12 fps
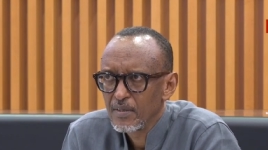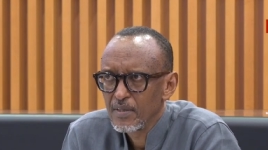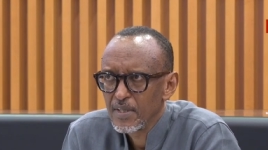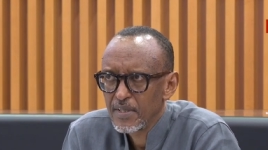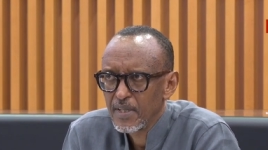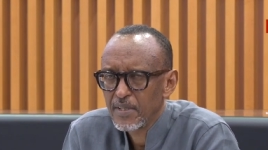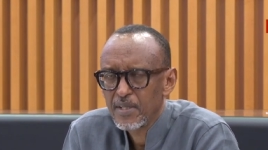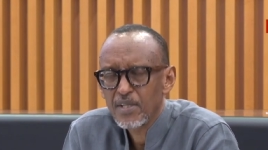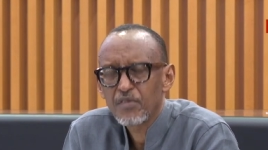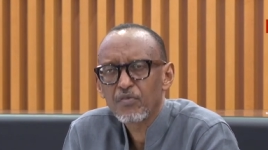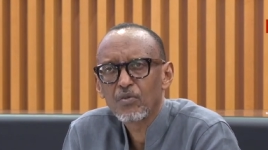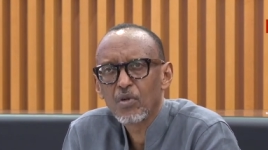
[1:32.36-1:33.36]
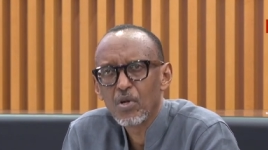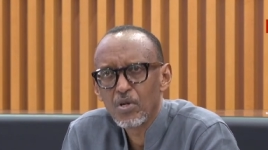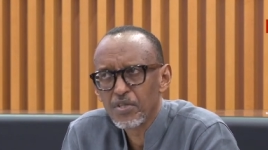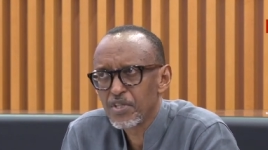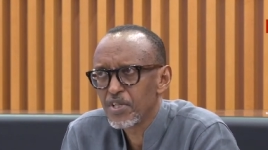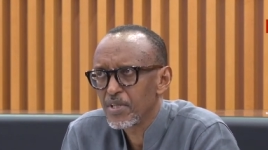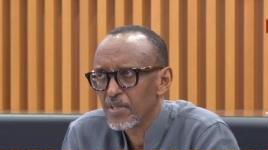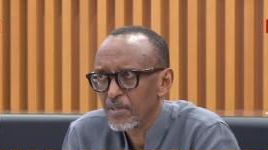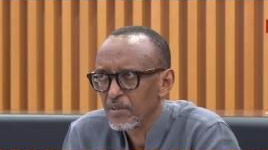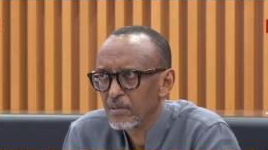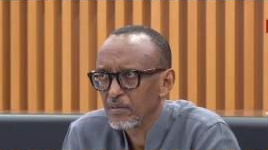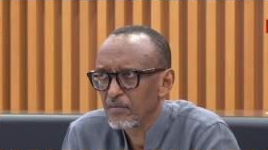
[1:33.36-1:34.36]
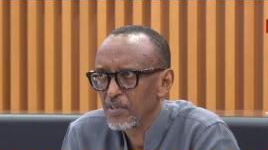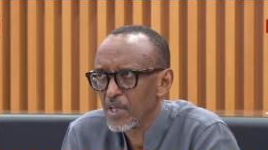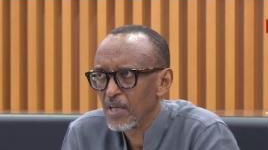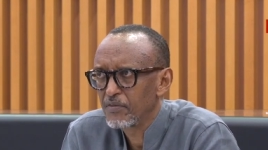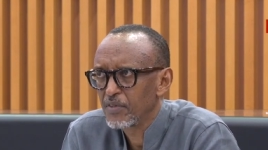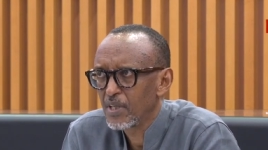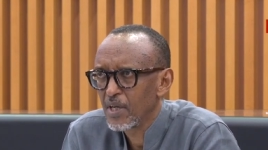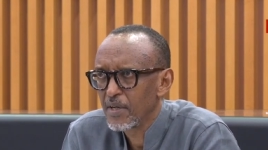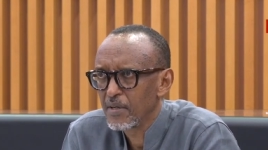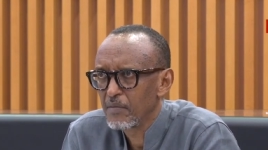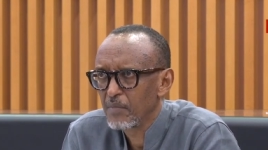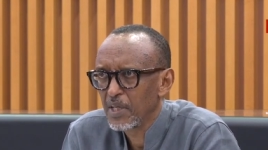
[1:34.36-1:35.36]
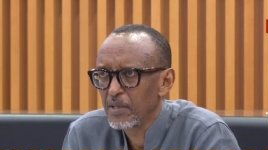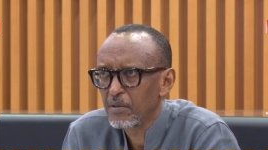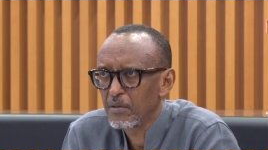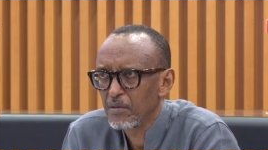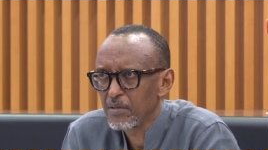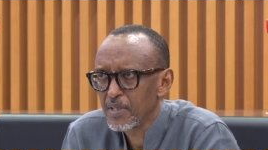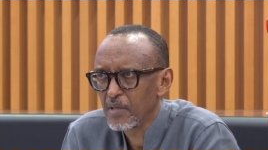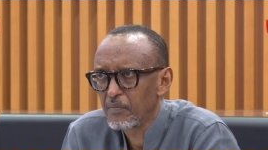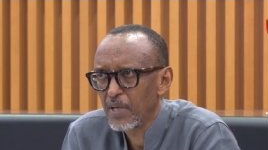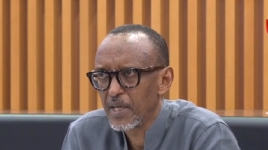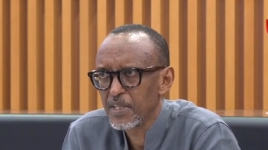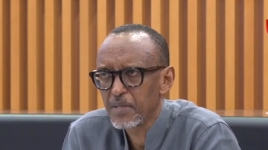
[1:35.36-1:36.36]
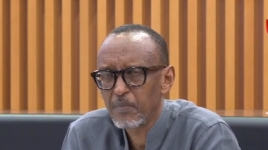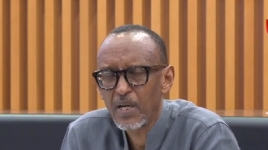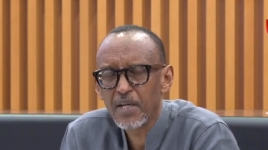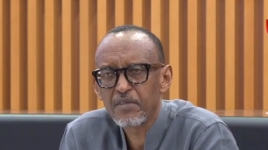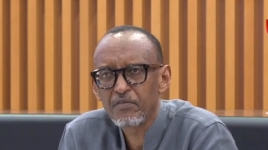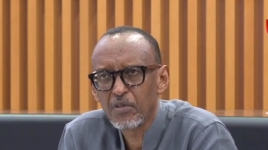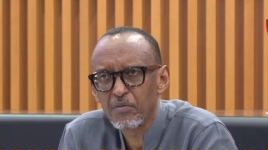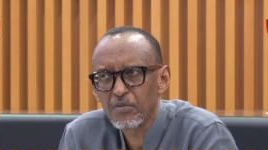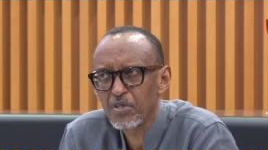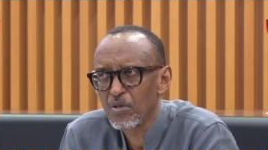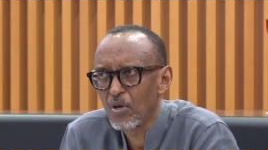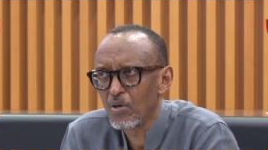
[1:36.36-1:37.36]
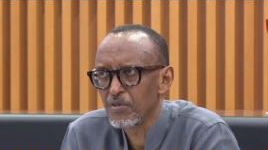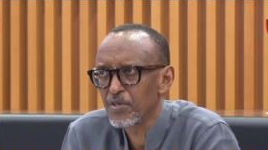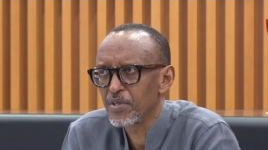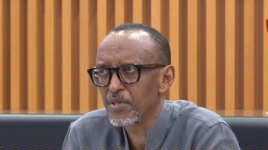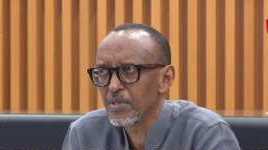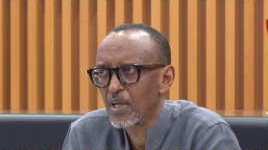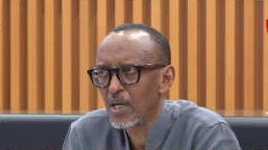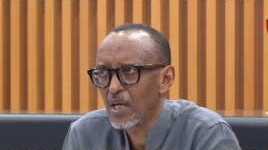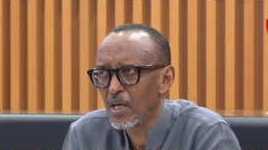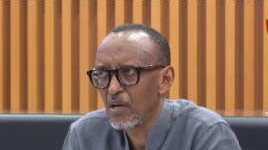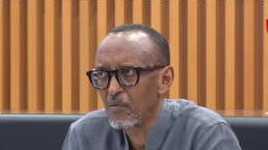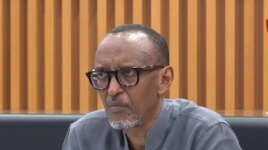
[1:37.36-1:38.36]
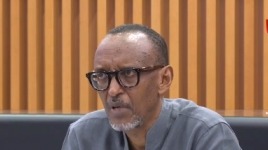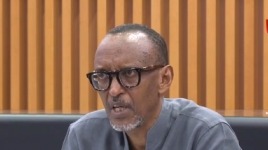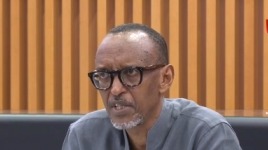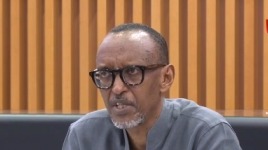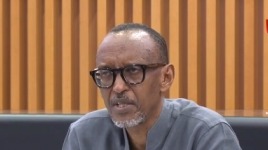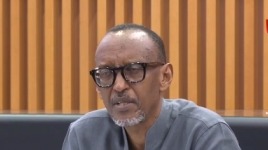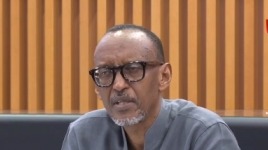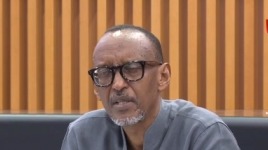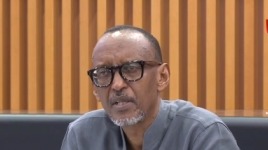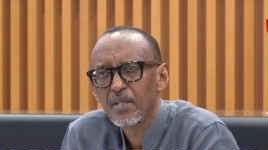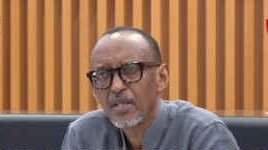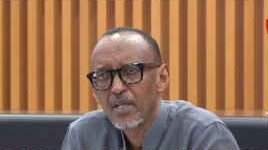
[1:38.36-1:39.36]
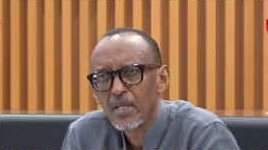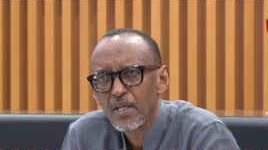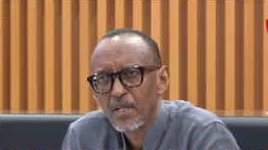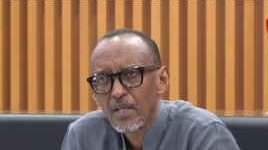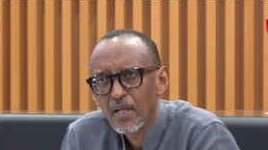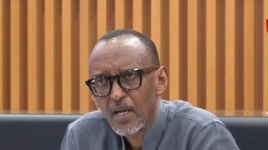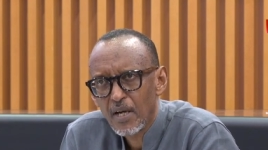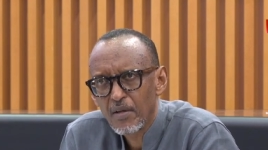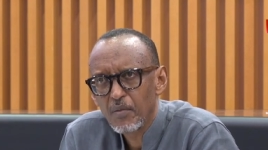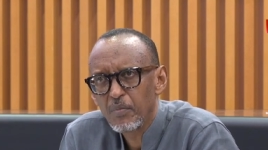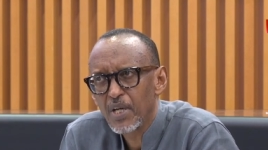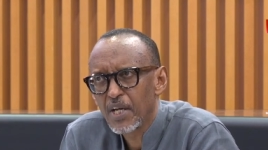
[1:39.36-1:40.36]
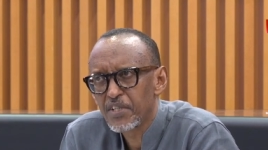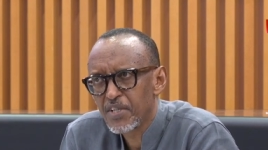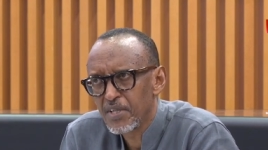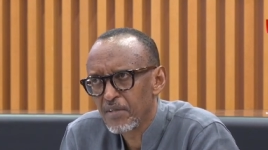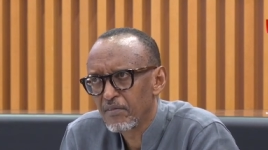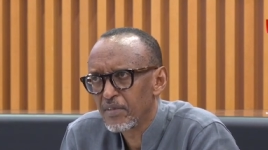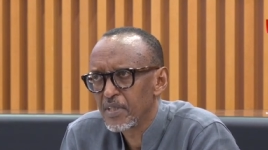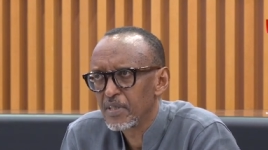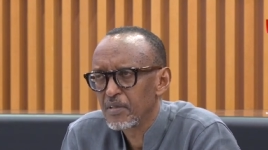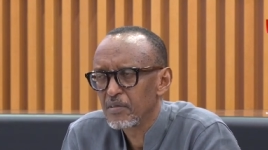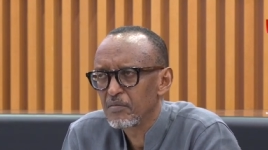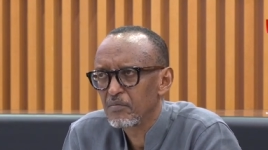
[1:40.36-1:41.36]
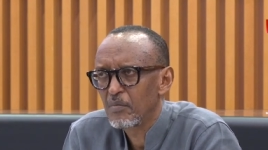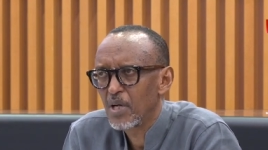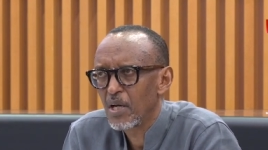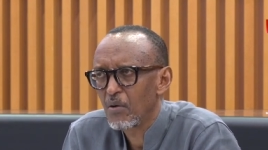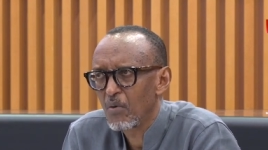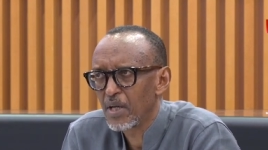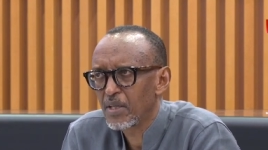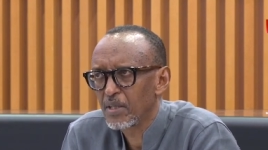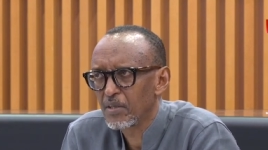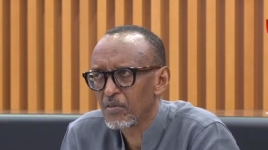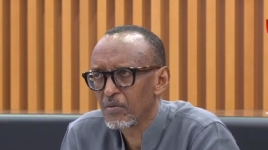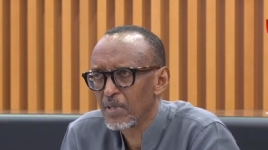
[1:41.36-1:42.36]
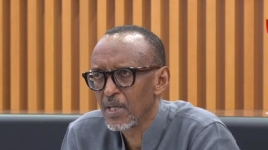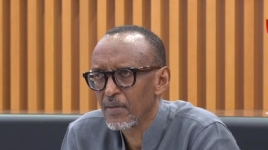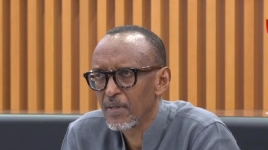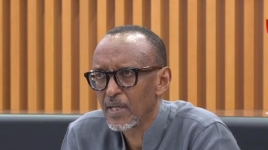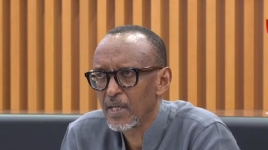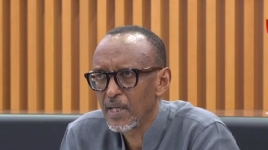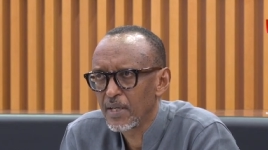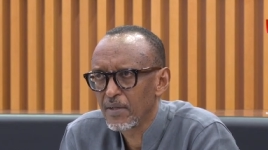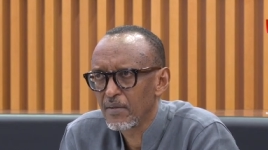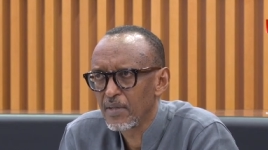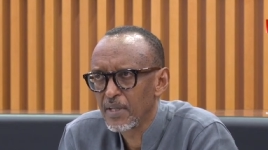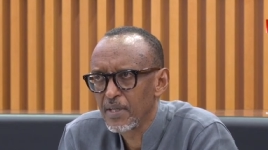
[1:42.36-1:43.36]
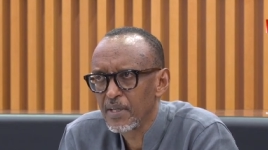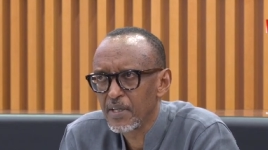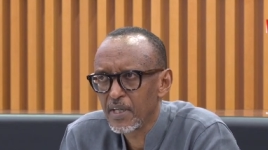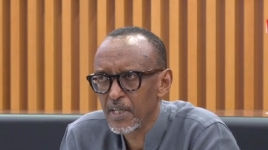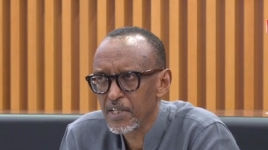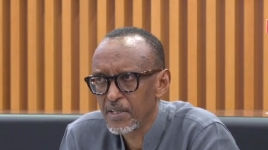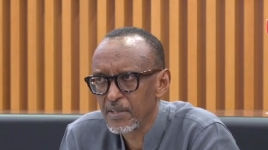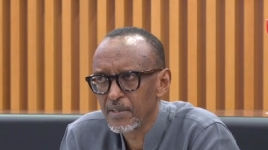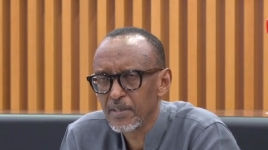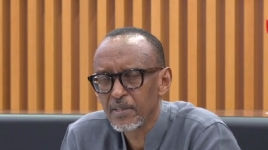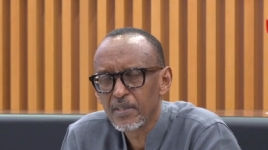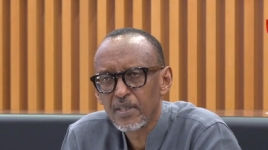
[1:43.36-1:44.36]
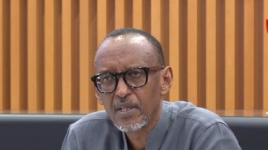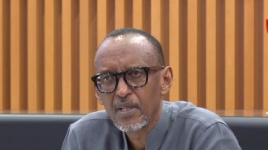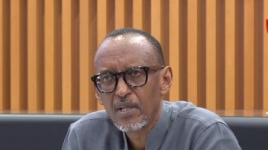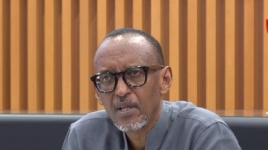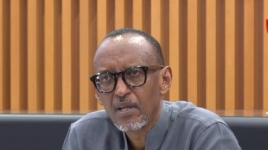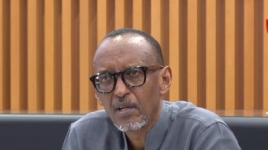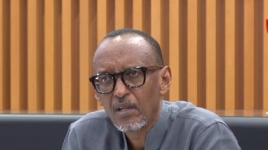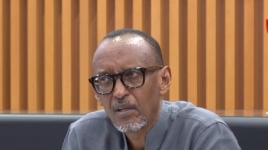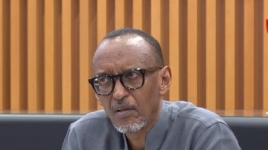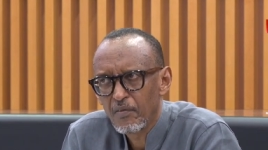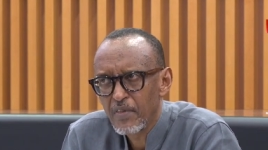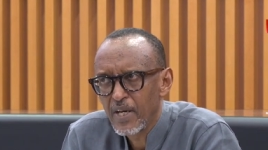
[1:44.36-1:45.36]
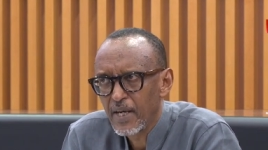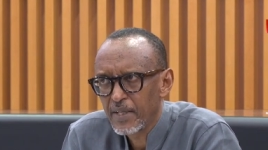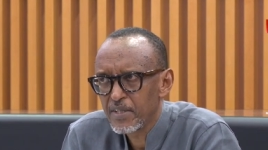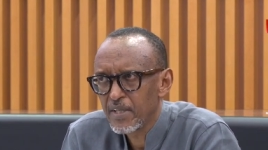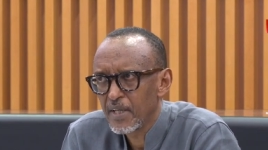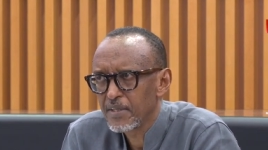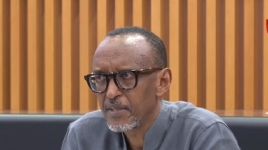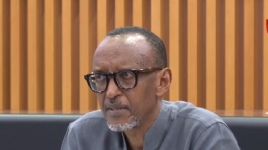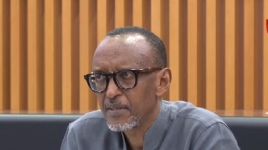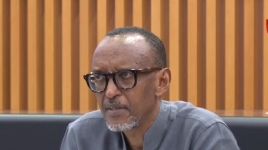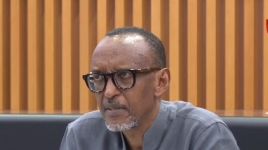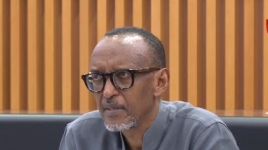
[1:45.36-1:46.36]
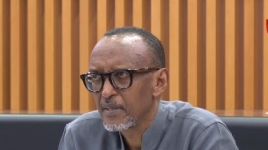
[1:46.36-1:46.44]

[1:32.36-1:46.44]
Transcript: The successful launch of the African Medical Supplies Platform shows how much can be achieved by working together and the dedication of the actors